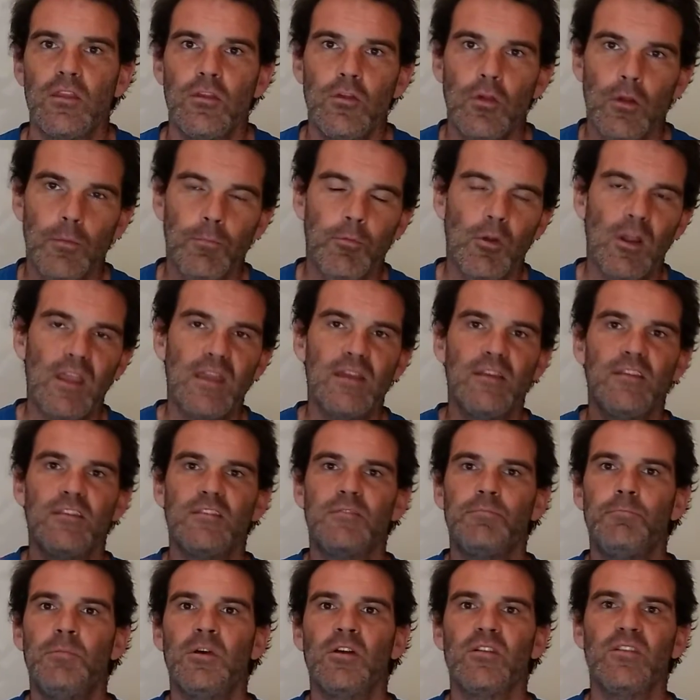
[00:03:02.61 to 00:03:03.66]
Your brain
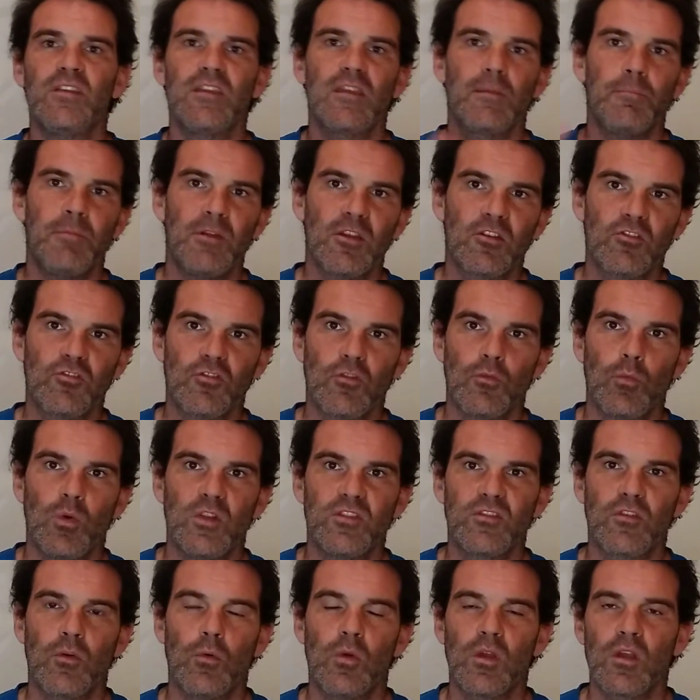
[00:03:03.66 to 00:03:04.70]
is building a picture of
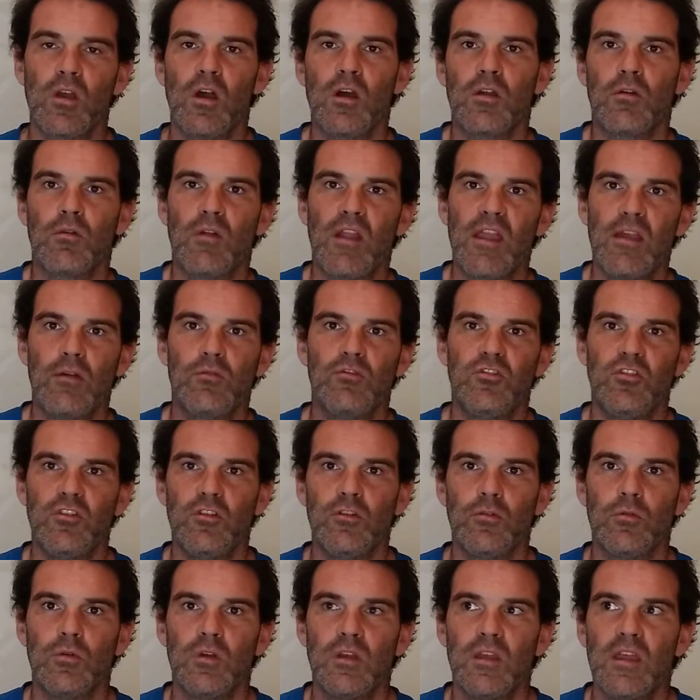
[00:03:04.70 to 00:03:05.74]
what's going on around
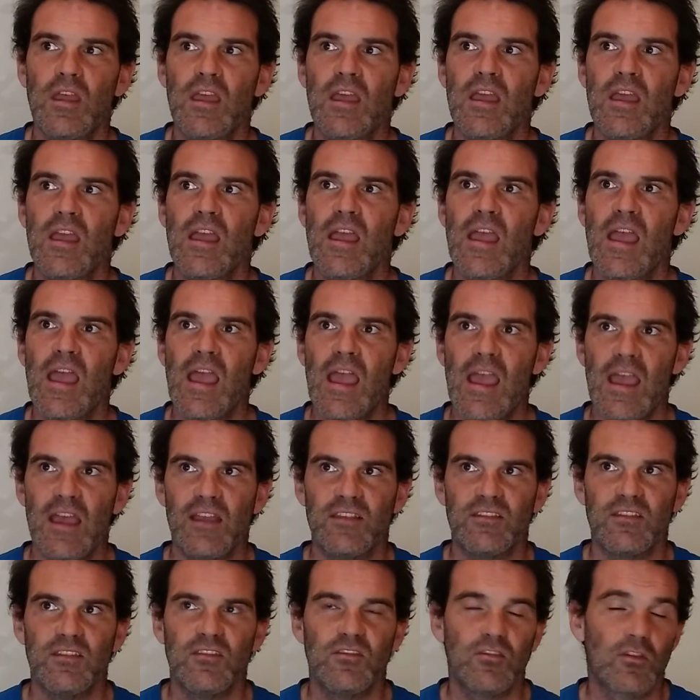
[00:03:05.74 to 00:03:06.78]
you
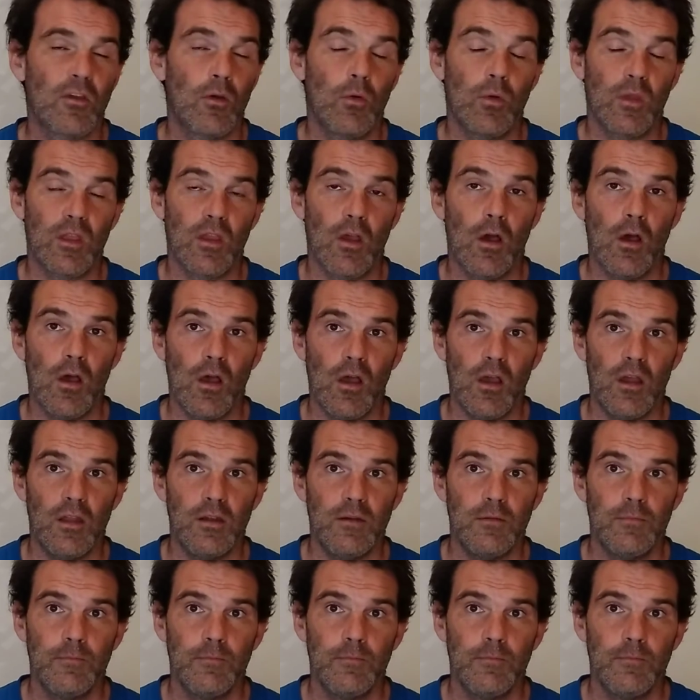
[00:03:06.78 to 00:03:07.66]
as it's going on.